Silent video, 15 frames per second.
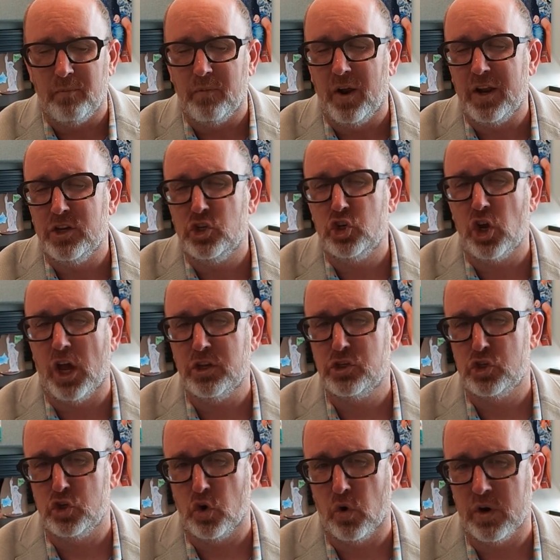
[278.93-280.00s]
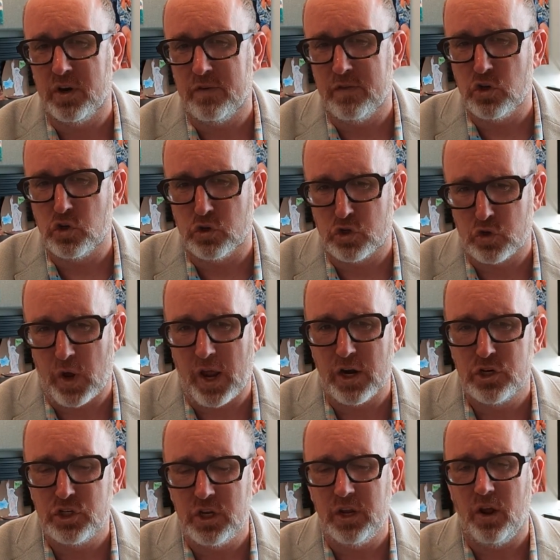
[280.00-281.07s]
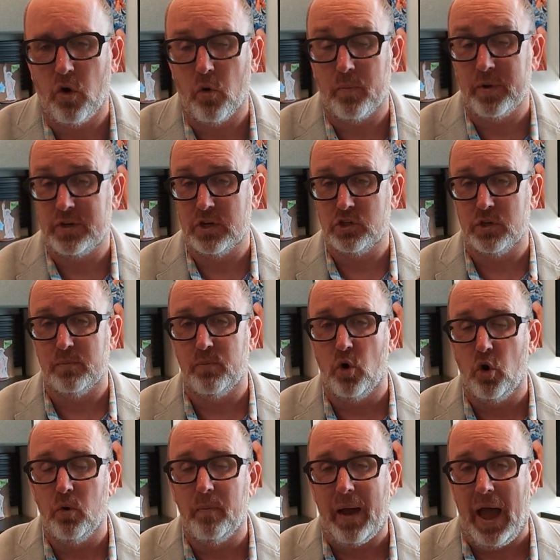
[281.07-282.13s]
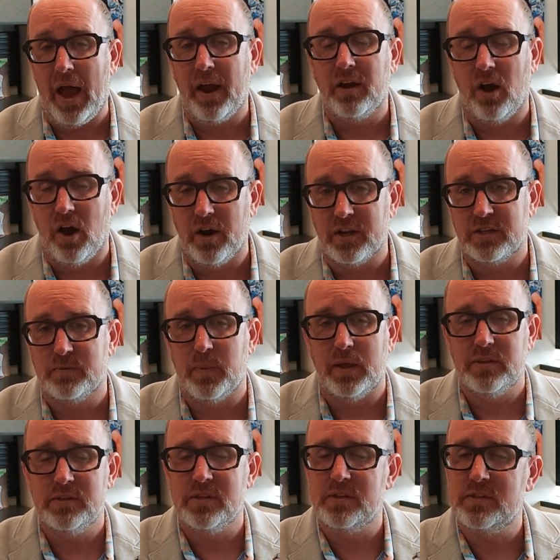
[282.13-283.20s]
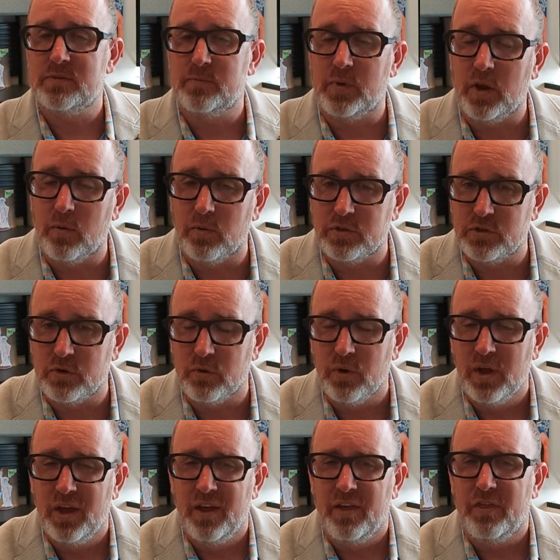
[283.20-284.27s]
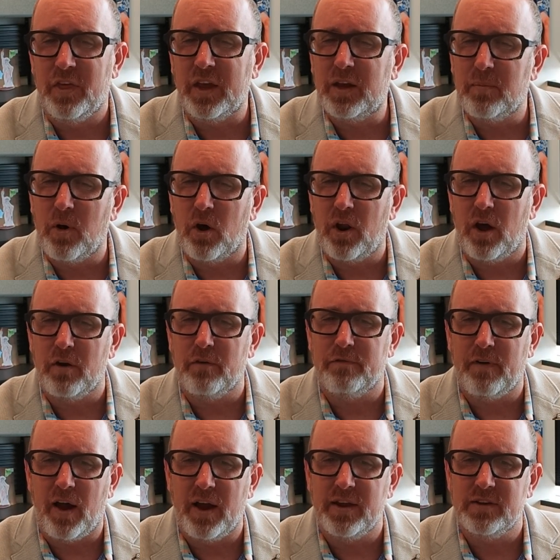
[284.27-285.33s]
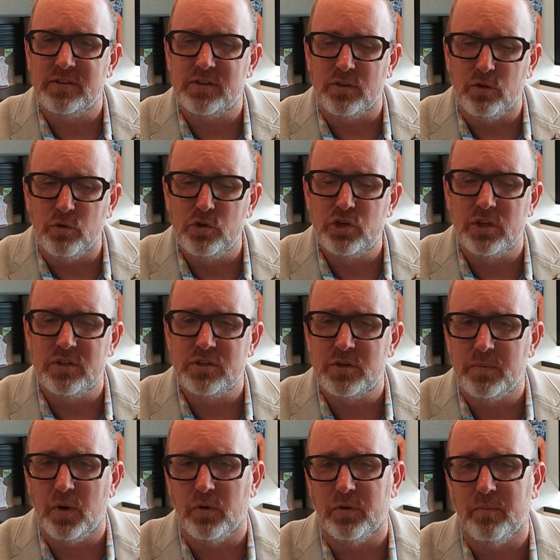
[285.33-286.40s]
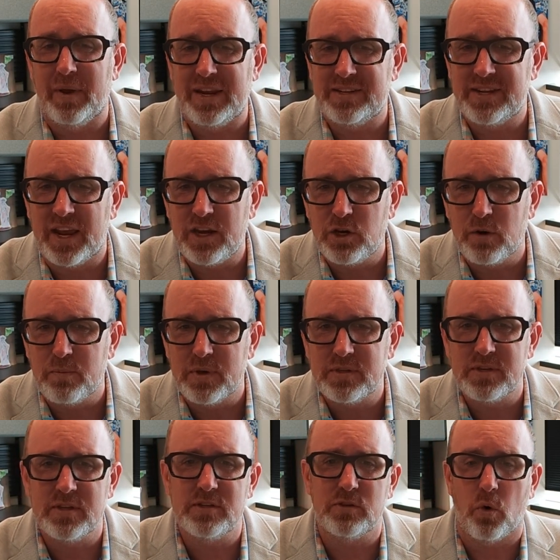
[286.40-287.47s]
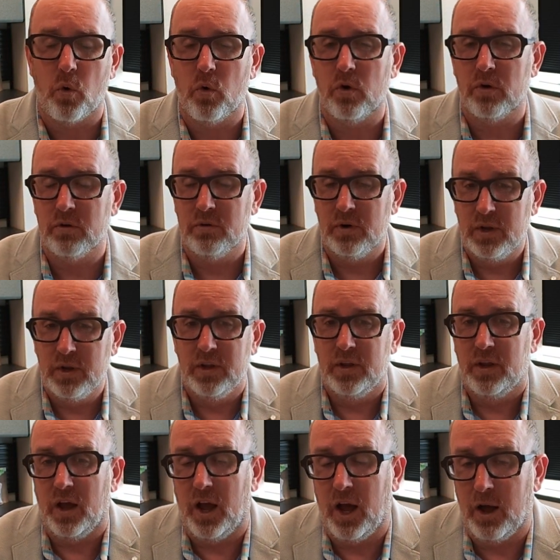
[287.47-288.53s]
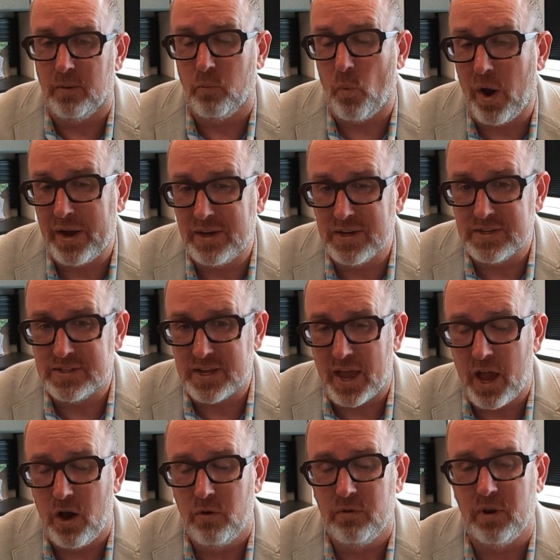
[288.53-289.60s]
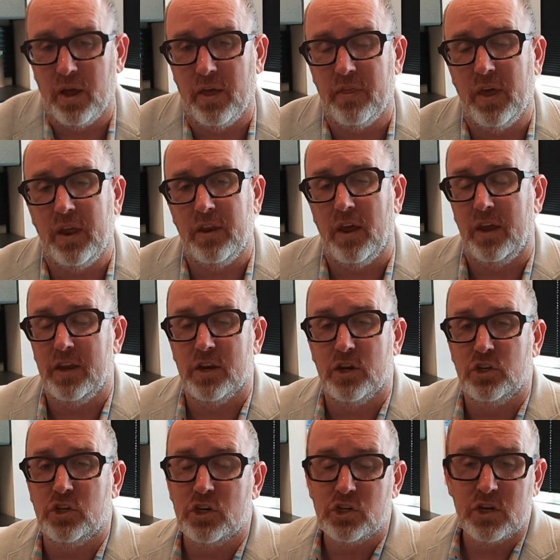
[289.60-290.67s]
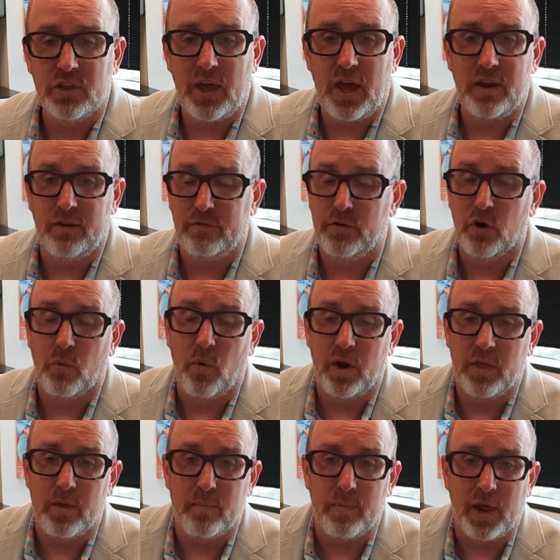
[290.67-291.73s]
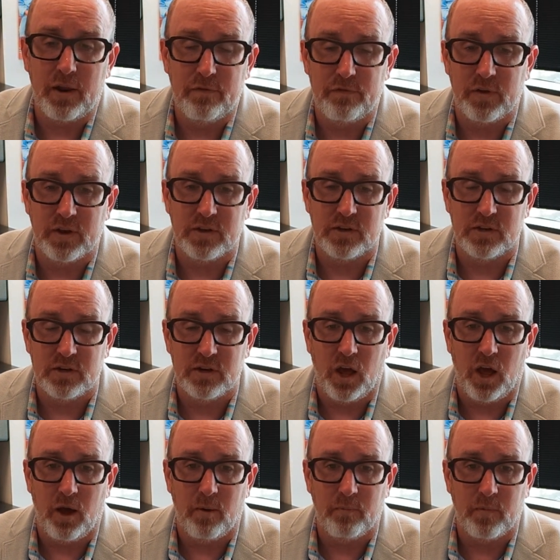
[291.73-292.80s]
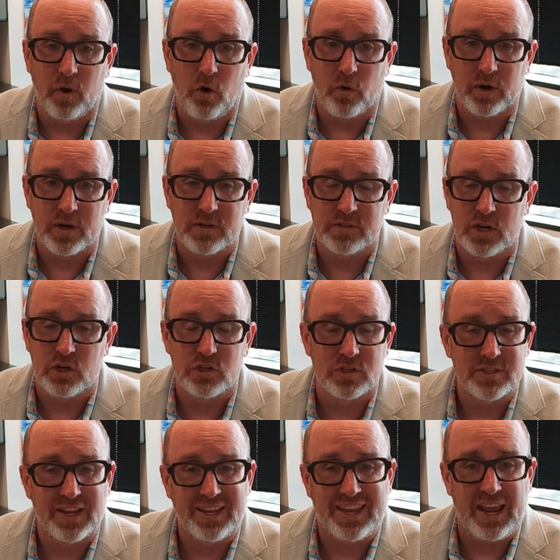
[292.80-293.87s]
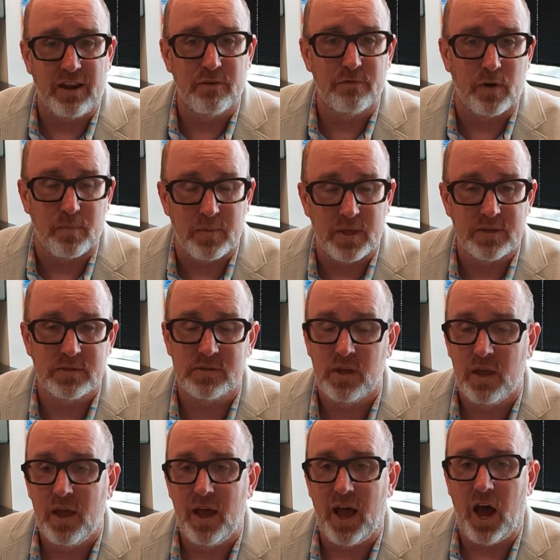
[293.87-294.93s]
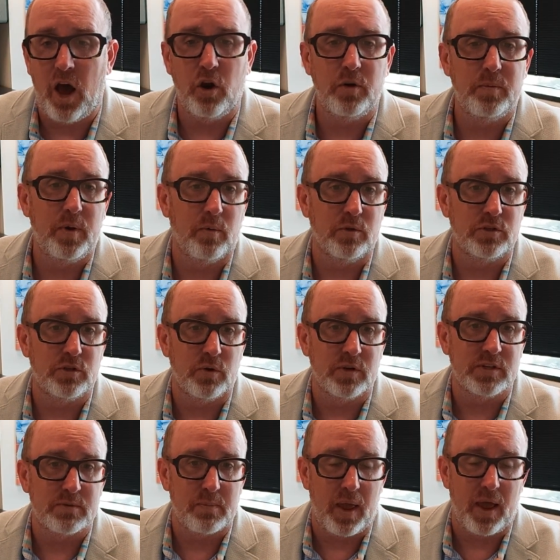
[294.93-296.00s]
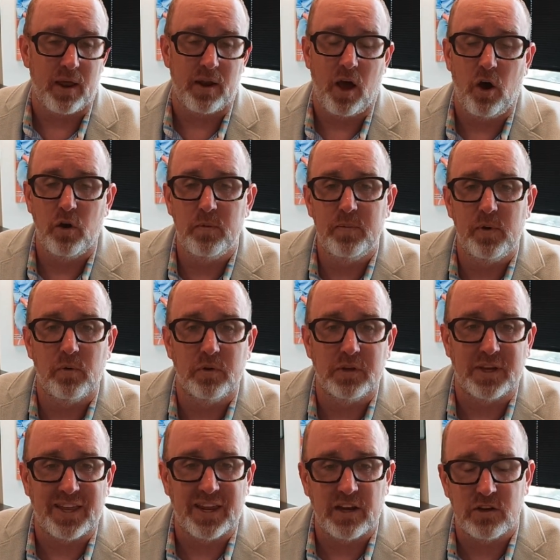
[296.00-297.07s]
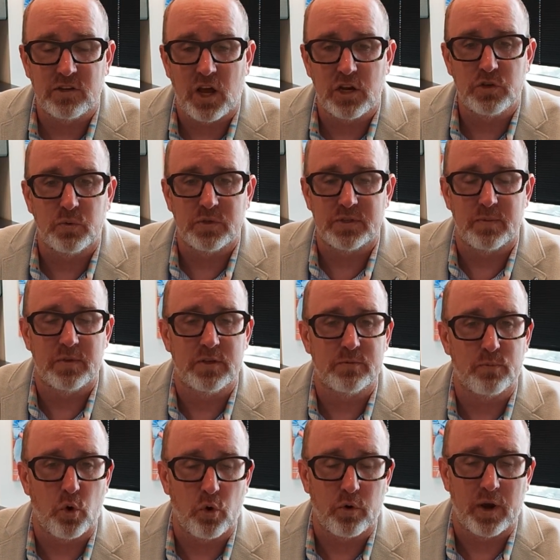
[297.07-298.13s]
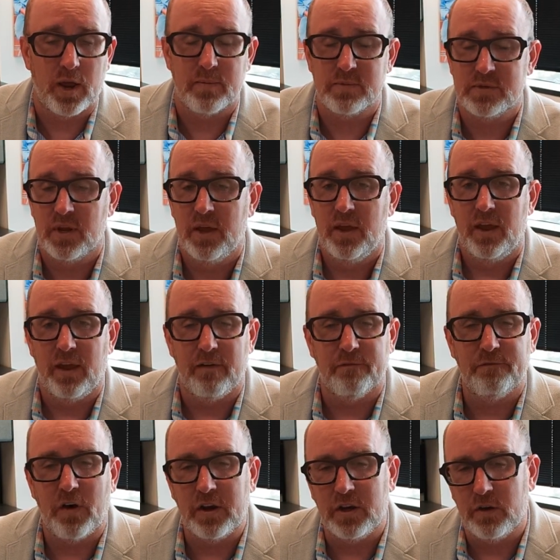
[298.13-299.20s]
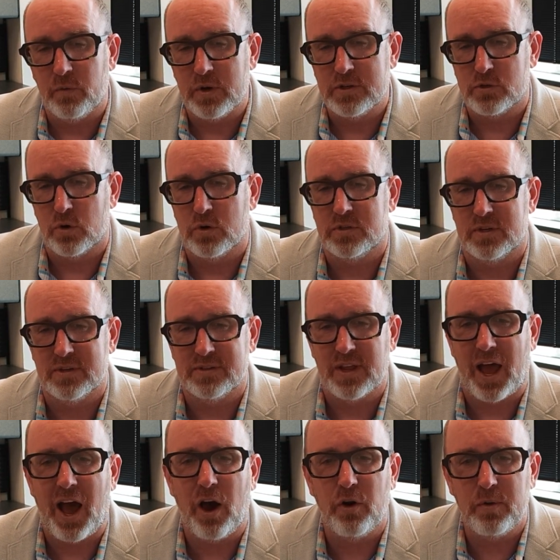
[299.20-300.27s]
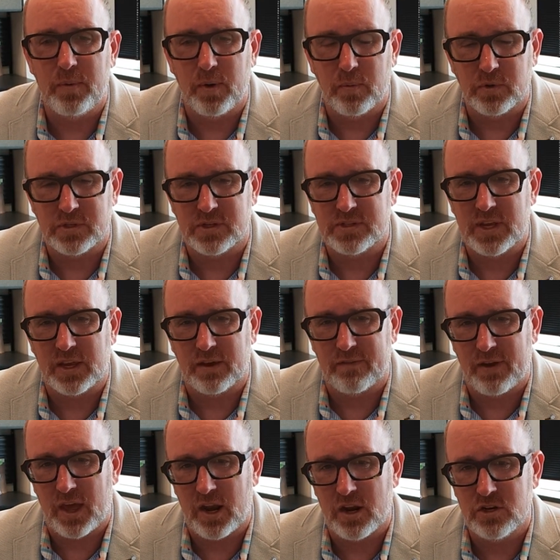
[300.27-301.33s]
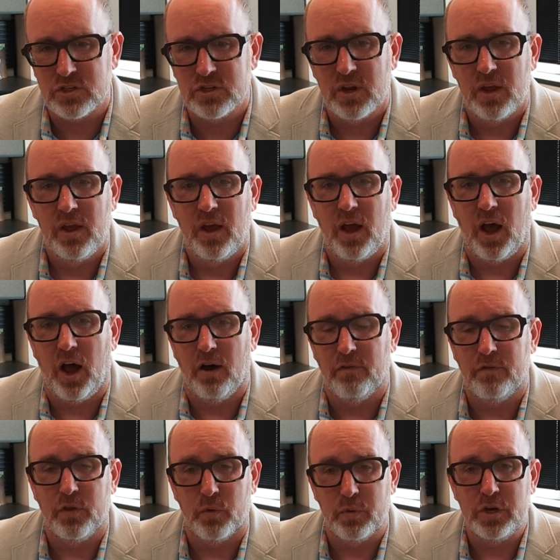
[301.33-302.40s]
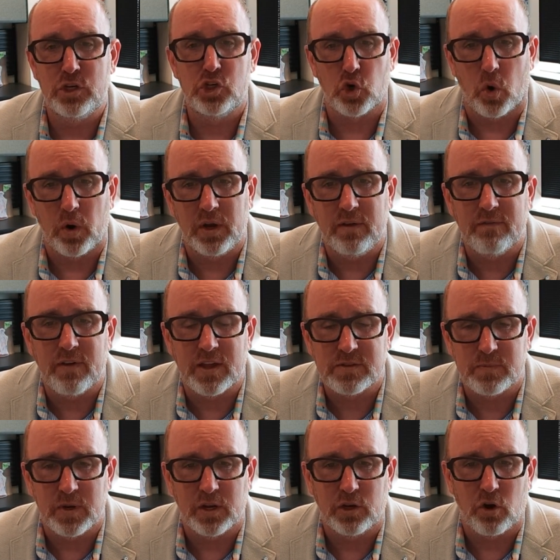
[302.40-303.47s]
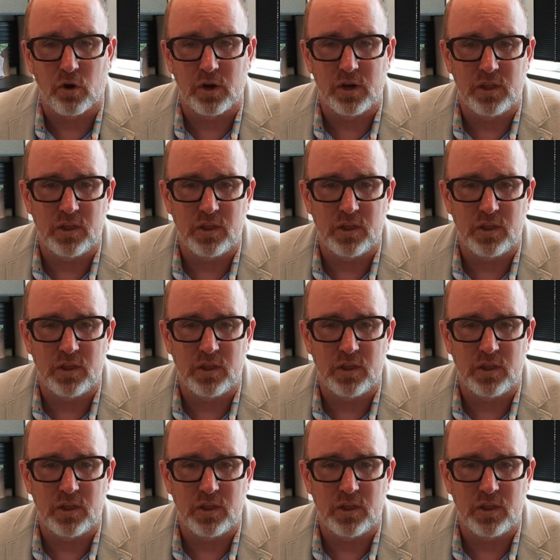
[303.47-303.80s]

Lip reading: adjust your individual strategy or potentially pull back on expenses, be able to think about how to find solutions to be able to maintain your business or wind it down. And then in addition to that, if you're one of the benefit organizations that gain from this, how to be able to expand, how to be able to get in touch with some of these programs and funding resources, how to be able to take advantage of the reshoring investment occurring in the